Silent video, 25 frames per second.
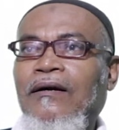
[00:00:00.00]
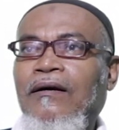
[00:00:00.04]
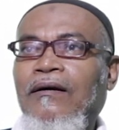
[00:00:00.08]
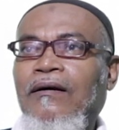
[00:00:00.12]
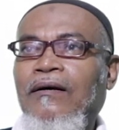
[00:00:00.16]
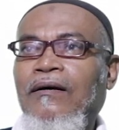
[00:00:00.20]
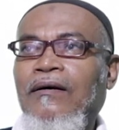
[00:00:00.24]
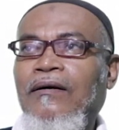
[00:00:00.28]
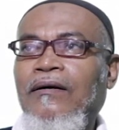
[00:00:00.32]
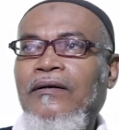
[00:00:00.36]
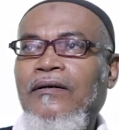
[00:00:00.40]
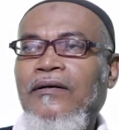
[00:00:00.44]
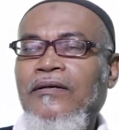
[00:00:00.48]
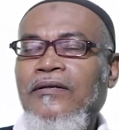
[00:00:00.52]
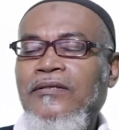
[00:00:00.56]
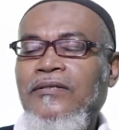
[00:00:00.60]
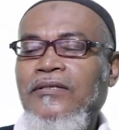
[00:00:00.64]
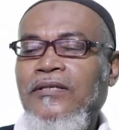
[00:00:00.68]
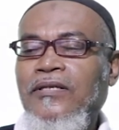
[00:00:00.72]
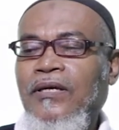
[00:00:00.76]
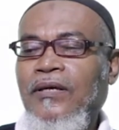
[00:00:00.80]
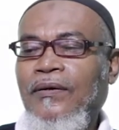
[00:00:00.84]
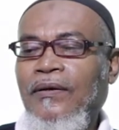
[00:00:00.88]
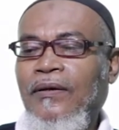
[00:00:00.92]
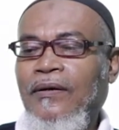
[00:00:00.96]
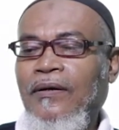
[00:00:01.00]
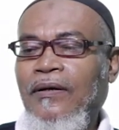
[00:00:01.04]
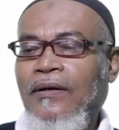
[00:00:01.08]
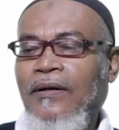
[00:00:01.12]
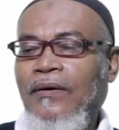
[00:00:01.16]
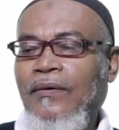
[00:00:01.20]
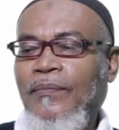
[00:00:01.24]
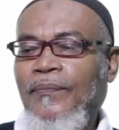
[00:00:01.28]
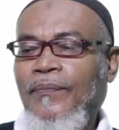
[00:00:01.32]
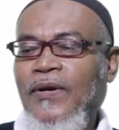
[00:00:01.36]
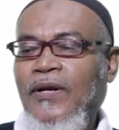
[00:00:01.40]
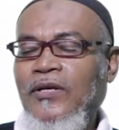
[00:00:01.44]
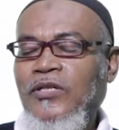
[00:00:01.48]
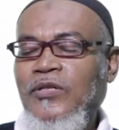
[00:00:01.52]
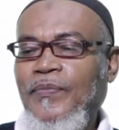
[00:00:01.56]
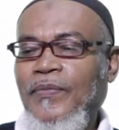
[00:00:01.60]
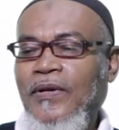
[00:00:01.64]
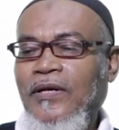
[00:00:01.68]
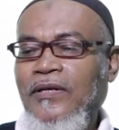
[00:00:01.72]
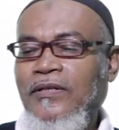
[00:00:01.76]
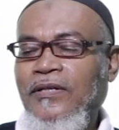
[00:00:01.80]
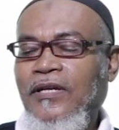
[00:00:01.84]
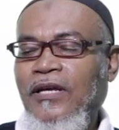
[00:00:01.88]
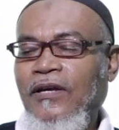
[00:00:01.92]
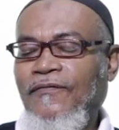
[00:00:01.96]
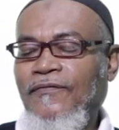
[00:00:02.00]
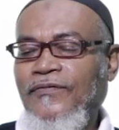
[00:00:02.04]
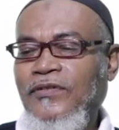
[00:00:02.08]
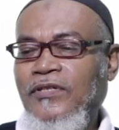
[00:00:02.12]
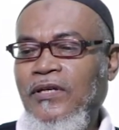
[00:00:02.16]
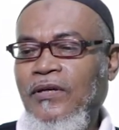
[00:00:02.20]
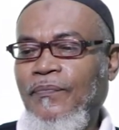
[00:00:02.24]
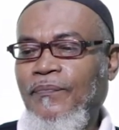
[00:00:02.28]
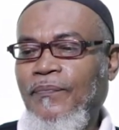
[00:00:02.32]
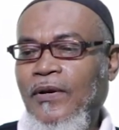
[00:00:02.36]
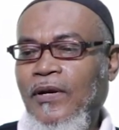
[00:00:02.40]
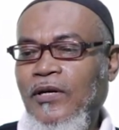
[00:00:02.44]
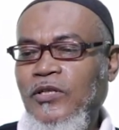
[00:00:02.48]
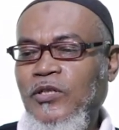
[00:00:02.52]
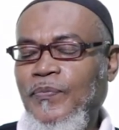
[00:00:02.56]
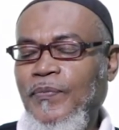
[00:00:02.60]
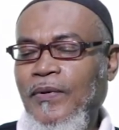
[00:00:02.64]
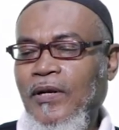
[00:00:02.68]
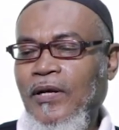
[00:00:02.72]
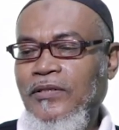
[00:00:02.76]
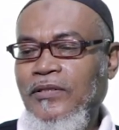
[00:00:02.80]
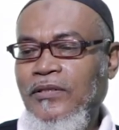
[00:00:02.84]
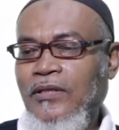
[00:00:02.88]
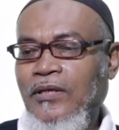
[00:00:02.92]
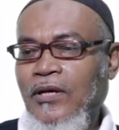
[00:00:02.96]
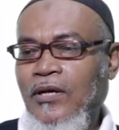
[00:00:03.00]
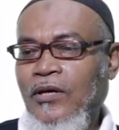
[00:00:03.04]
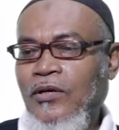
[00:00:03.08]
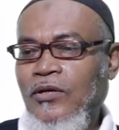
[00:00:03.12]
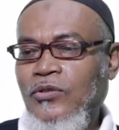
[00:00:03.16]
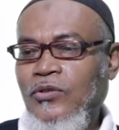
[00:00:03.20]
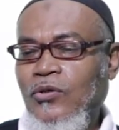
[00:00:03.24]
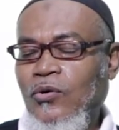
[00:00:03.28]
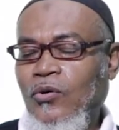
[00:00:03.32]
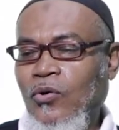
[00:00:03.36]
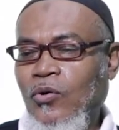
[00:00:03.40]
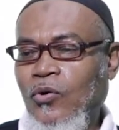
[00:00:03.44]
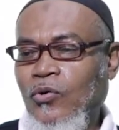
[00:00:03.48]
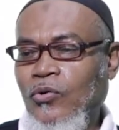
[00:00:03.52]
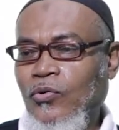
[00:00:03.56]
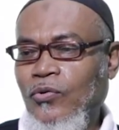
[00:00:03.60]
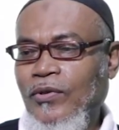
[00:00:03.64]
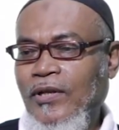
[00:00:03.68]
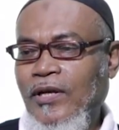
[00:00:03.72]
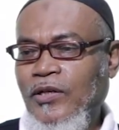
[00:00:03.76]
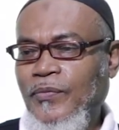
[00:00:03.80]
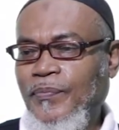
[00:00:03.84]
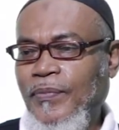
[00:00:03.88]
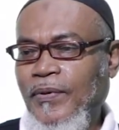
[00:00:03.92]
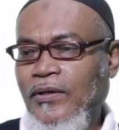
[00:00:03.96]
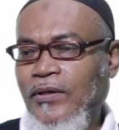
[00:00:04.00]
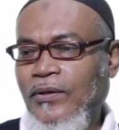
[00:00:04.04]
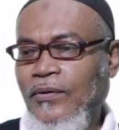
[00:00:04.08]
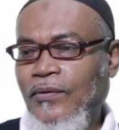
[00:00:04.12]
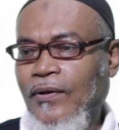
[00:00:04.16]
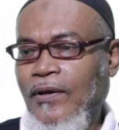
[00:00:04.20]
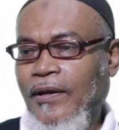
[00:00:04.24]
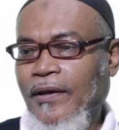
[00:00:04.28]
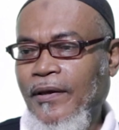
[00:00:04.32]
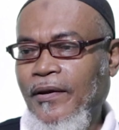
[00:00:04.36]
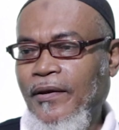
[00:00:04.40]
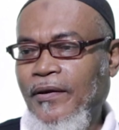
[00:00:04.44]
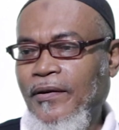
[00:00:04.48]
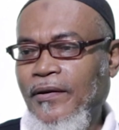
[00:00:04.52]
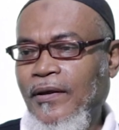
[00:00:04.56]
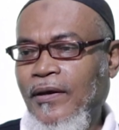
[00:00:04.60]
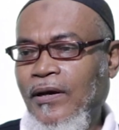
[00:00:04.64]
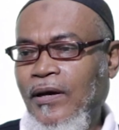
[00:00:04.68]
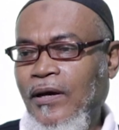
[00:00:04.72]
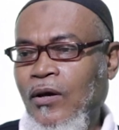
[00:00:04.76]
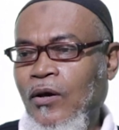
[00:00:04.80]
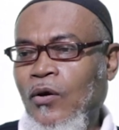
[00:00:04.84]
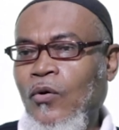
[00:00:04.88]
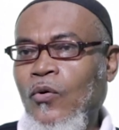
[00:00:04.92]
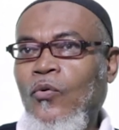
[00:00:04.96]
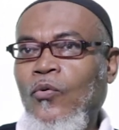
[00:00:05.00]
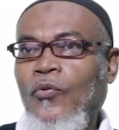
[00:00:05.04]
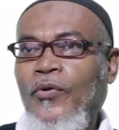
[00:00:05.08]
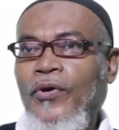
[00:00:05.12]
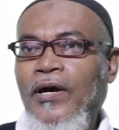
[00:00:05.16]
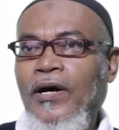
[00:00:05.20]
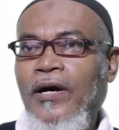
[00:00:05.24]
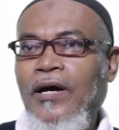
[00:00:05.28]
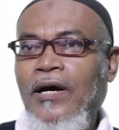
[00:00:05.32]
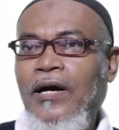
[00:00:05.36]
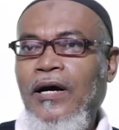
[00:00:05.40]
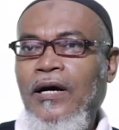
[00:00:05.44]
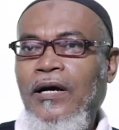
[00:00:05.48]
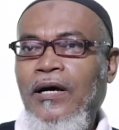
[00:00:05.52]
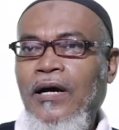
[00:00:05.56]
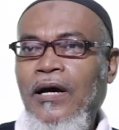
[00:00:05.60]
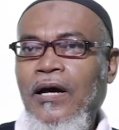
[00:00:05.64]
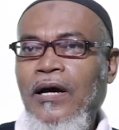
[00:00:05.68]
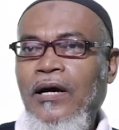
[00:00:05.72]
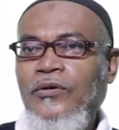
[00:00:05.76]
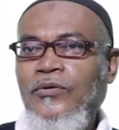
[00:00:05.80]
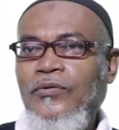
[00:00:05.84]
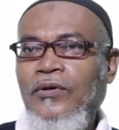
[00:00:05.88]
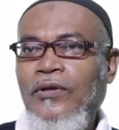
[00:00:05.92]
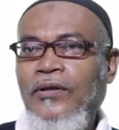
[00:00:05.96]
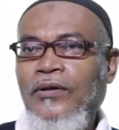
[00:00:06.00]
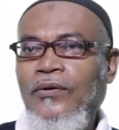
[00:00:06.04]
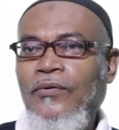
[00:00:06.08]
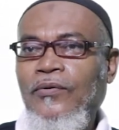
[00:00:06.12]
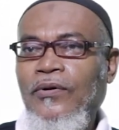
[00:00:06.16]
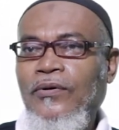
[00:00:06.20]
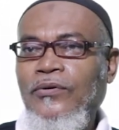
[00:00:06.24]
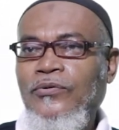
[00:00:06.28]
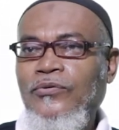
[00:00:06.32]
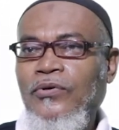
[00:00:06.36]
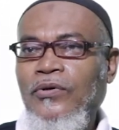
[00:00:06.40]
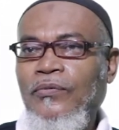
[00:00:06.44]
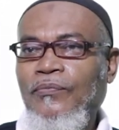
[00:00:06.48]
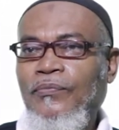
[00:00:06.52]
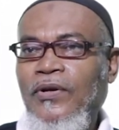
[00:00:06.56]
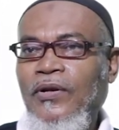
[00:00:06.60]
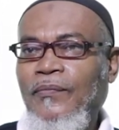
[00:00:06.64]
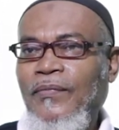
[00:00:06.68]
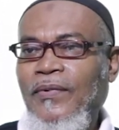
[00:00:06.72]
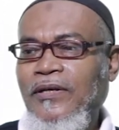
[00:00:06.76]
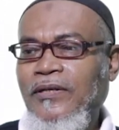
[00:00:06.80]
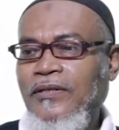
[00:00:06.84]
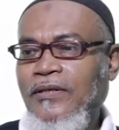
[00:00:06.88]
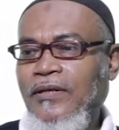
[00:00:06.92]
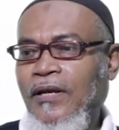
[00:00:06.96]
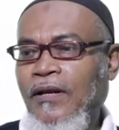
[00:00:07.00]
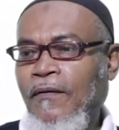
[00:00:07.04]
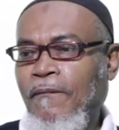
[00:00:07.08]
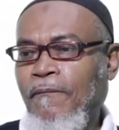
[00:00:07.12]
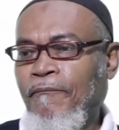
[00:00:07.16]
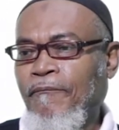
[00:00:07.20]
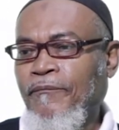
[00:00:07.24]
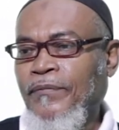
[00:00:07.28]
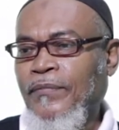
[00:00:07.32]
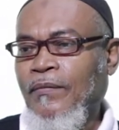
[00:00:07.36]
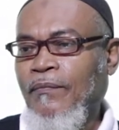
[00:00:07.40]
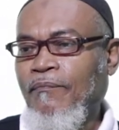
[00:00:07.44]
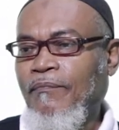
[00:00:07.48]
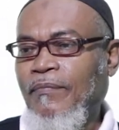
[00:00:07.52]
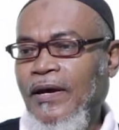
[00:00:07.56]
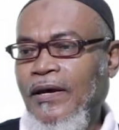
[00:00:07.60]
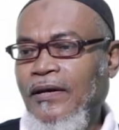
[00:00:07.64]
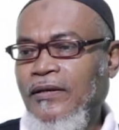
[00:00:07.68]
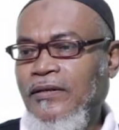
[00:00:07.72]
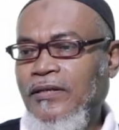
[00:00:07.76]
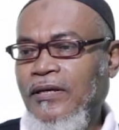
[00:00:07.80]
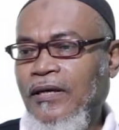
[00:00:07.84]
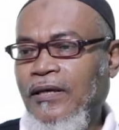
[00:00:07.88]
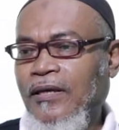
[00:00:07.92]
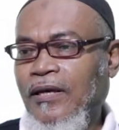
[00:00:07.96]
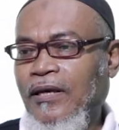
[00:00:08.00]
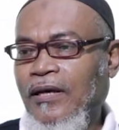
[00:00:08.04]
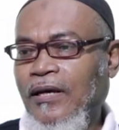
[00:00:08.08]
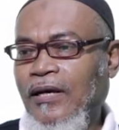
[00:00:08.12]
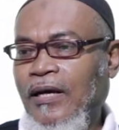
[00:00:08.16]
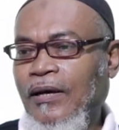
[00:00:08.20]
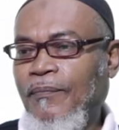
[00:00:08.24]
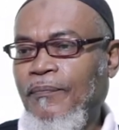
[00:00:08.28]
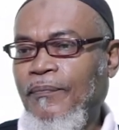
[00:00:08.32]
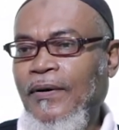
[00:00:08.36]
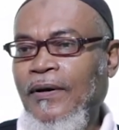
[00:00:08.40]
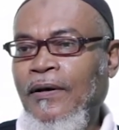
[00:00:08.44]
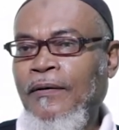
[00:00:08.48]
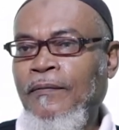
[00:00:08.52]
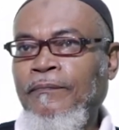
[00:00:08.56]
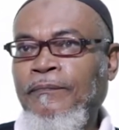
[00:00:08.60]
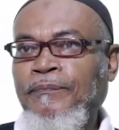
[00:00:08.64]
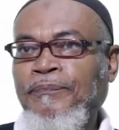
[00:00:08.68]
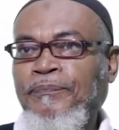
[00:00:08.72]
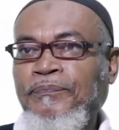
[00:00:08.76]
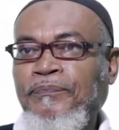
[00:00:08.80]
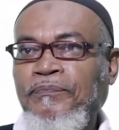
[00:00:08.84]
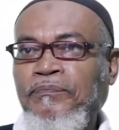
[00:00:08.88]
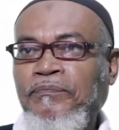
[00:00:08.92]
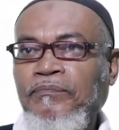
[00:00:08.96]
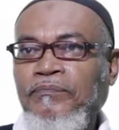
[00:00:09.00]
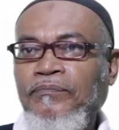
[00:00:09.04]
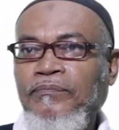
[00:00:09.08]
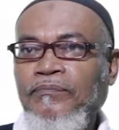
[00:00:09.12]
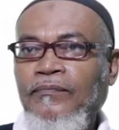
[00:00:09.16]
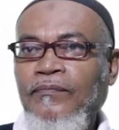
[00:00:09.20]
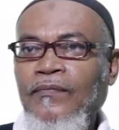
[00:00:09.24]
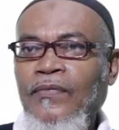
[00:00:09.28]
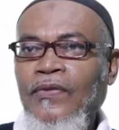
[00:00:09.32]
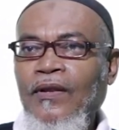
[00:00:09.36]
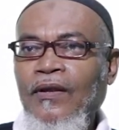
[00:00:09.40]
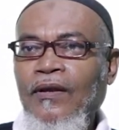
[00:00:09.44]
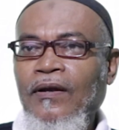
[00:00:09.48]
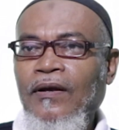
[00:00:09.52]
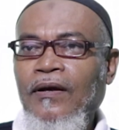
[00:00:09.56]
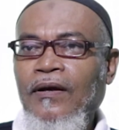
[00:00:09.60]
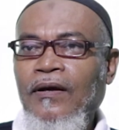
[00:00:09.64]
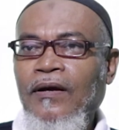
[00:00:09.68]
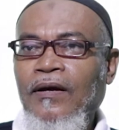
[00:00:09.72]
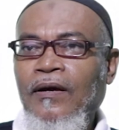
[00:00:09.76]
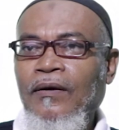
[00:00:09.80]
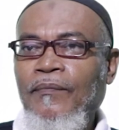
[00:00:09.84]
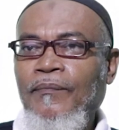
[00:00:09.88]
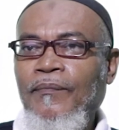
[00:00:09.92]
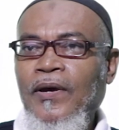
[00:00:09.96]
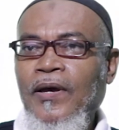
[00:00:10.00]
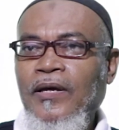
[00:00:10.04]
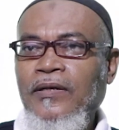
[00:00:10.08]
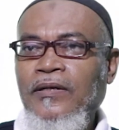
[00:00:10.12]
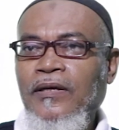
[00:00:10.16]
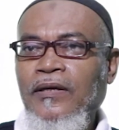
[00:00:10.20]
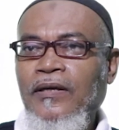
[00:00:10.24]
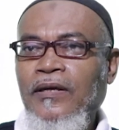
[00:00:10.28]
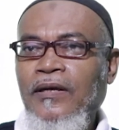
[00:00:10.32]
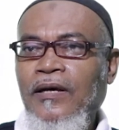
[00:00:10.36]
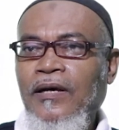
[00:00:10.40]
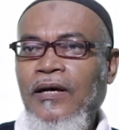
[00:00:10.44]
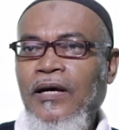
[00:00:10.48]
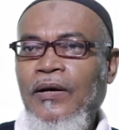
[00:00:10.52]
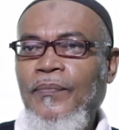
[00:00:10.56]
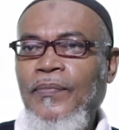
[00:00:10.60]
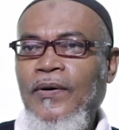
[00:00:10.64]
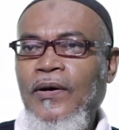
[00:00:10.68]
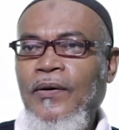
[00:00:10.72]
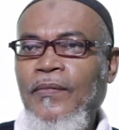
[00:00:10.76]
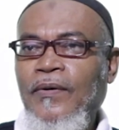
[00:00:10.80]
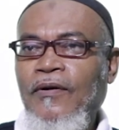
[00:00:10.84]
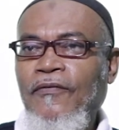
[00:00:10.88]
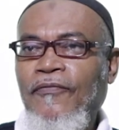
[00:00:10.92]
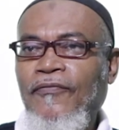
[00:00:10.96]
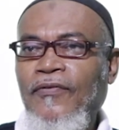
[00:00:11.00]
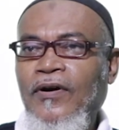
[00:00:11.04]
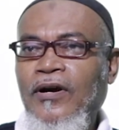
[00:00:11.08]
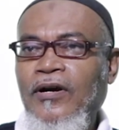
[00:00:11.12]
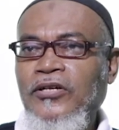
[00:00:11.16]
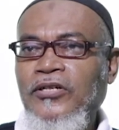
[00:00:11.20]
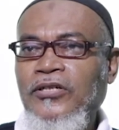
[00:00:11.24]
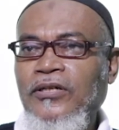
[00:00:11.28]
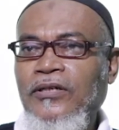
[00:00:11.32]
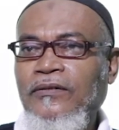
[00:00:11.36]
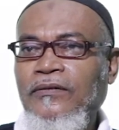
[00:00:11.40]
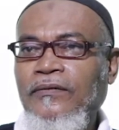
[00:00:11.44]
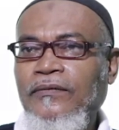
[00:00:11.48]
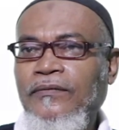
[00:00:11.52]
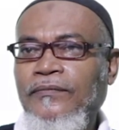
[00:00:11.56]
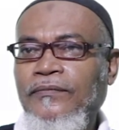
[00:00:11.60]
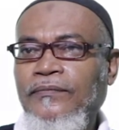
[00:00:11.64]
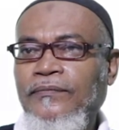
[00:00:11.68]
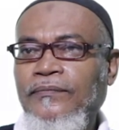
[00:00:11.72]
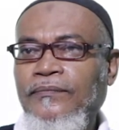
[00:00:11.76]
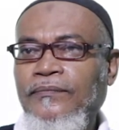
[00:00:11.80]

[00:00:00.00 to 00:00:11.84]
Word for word: uh, C uh, plus plus dev C plus plus. So onto that particular area, we are ac actually going to implement it by taking up a, uh, by taking up a, a function